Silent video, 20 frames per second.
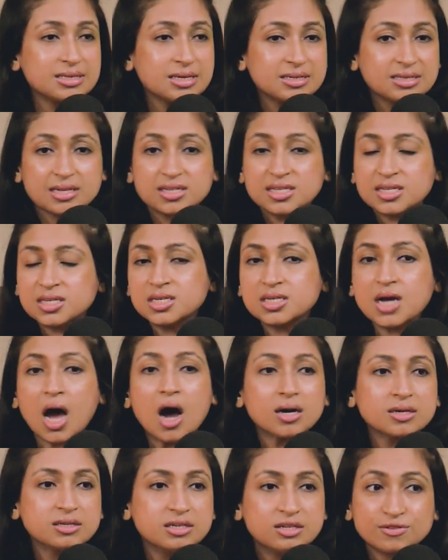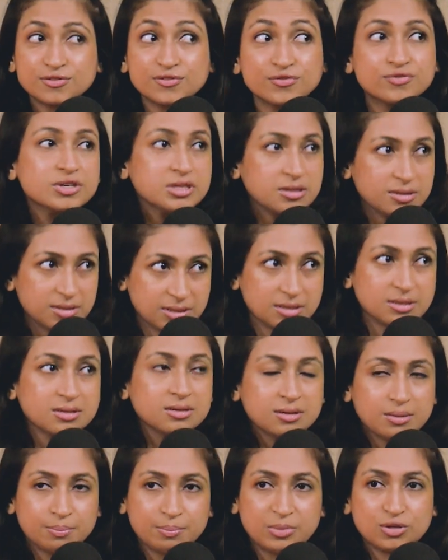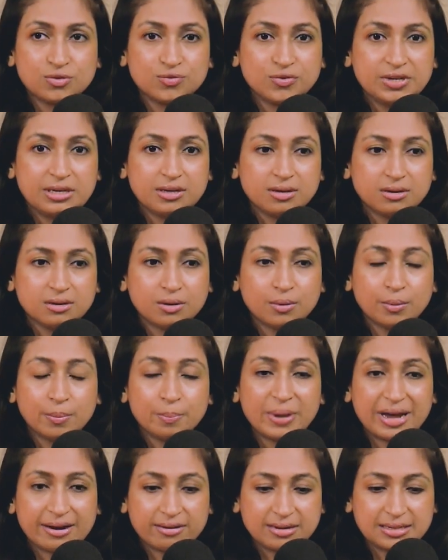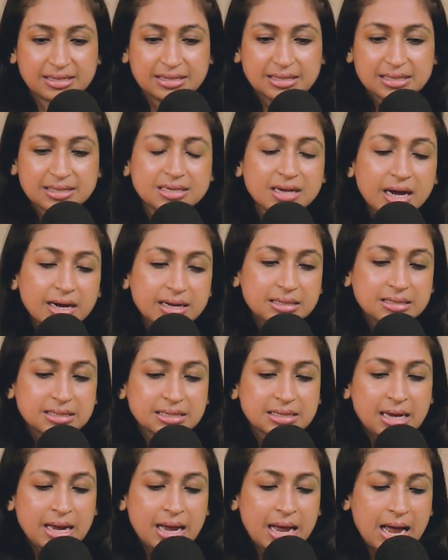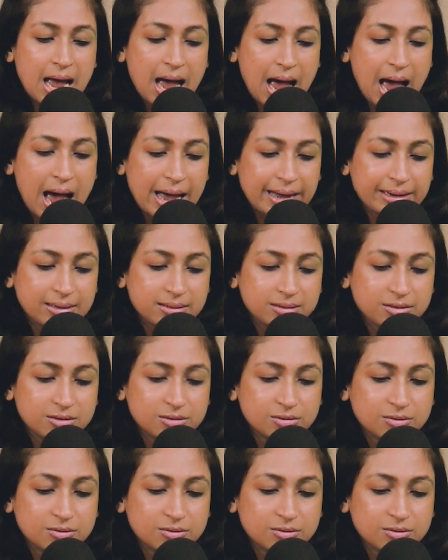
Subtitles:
a stark difference between parenting styles. And